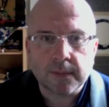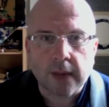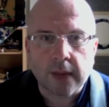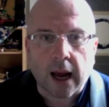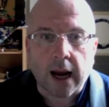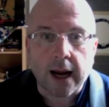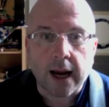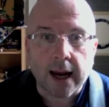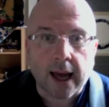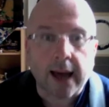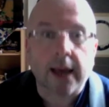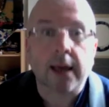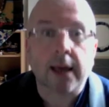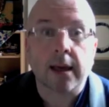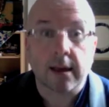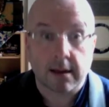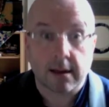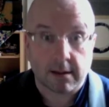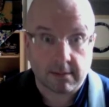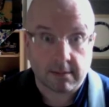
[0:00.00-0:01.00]
like
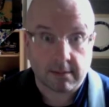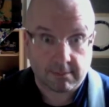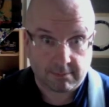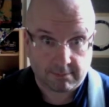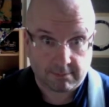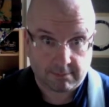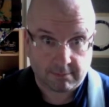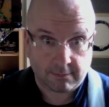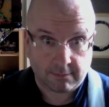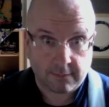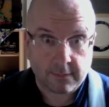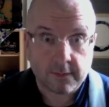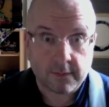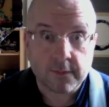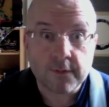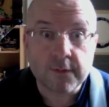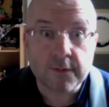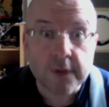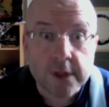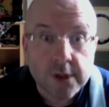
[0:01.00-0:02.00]

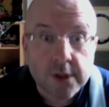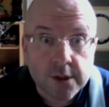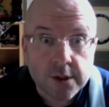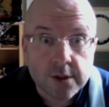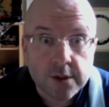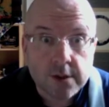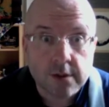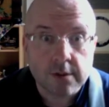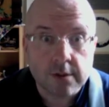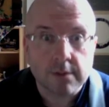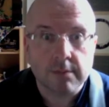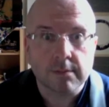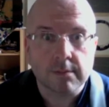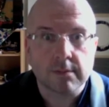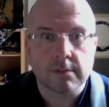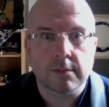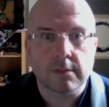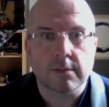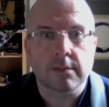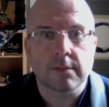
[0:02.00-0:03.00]
fish,
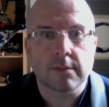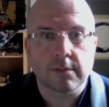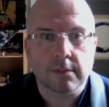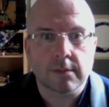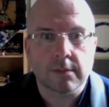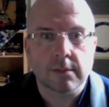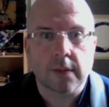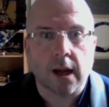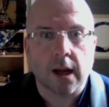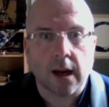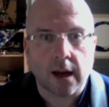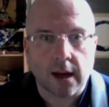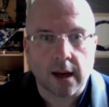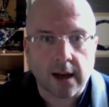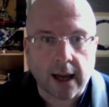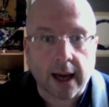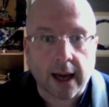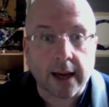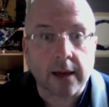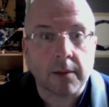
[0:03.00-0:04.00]

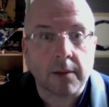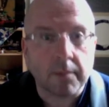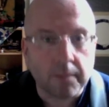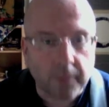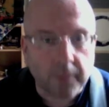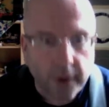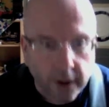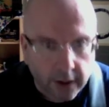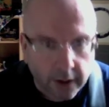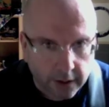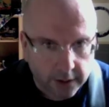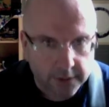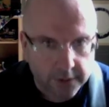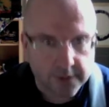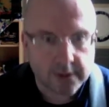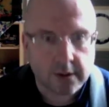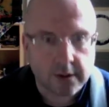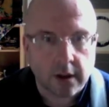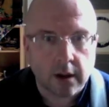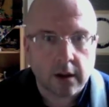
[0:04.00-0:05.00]
like
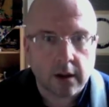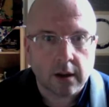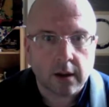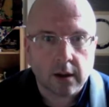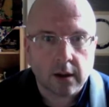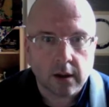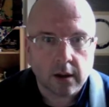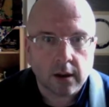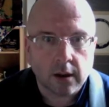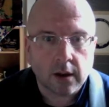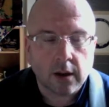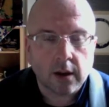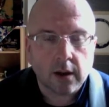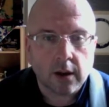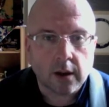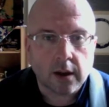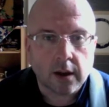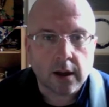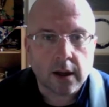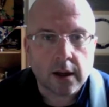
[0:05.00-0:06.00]
birds,
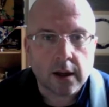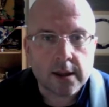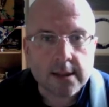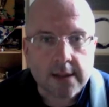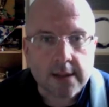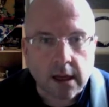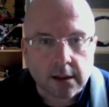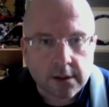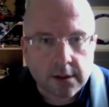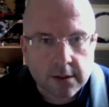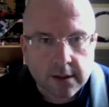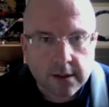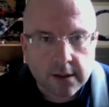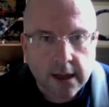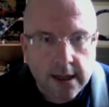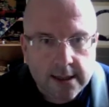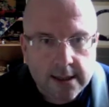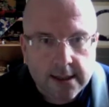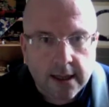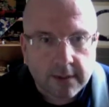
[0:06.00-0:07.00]

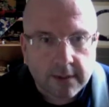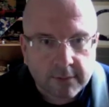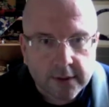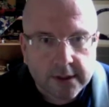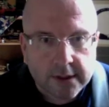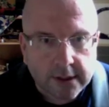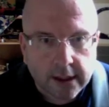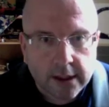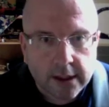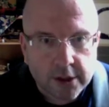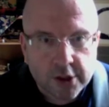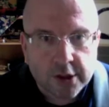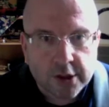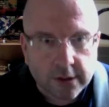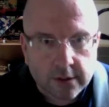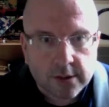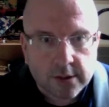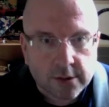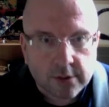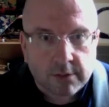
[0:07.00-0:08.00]
Santoka's
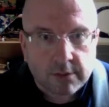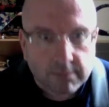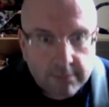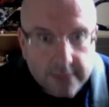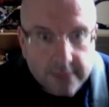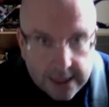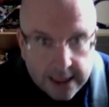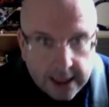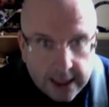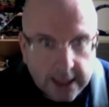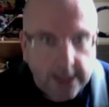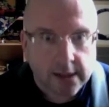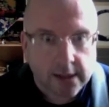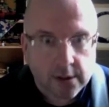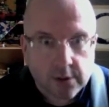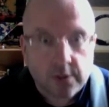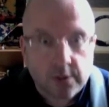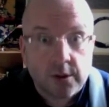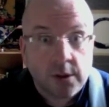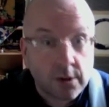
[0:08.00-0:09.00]
invitation to me,
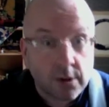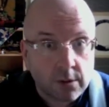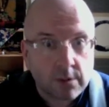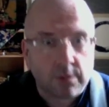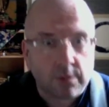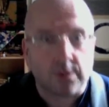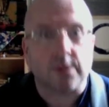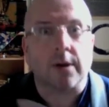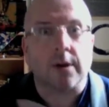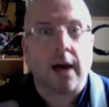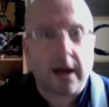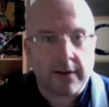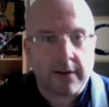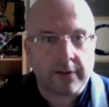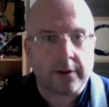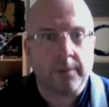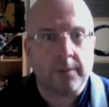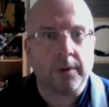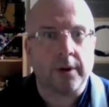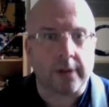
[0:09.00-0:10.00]
to you, to
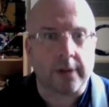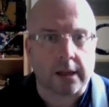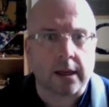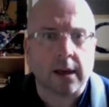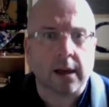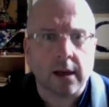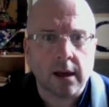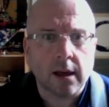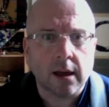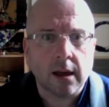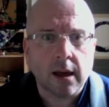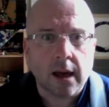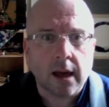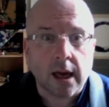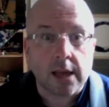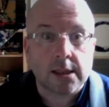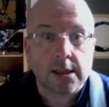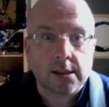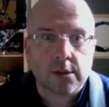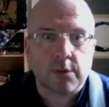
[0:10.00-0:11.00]
everybody,
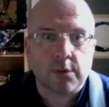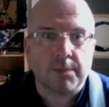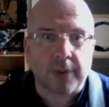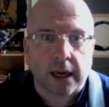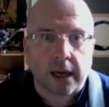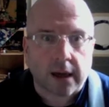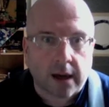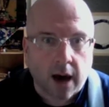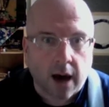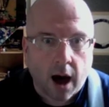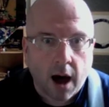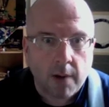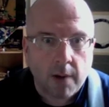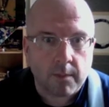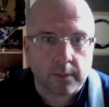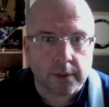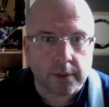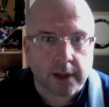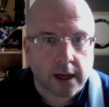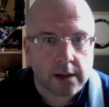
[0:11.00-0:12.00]
is to
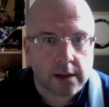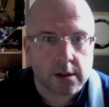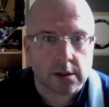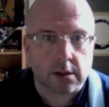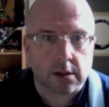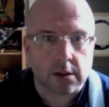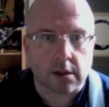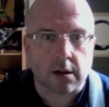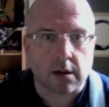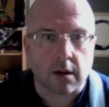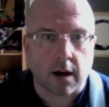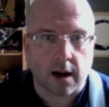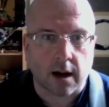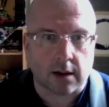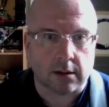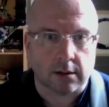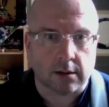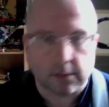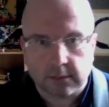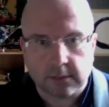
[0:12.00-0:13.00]
become genjokoan,
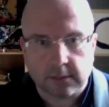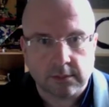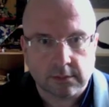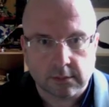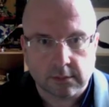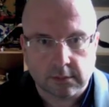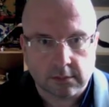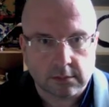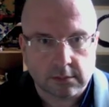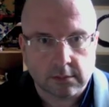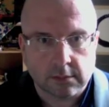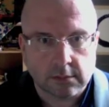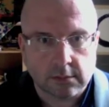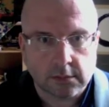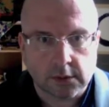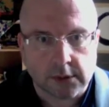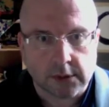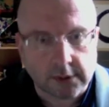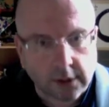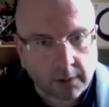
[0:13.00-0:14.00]

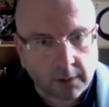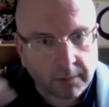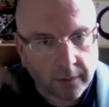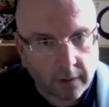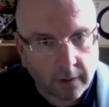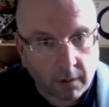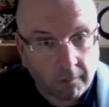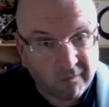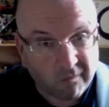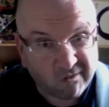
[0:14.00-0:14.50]
to stop the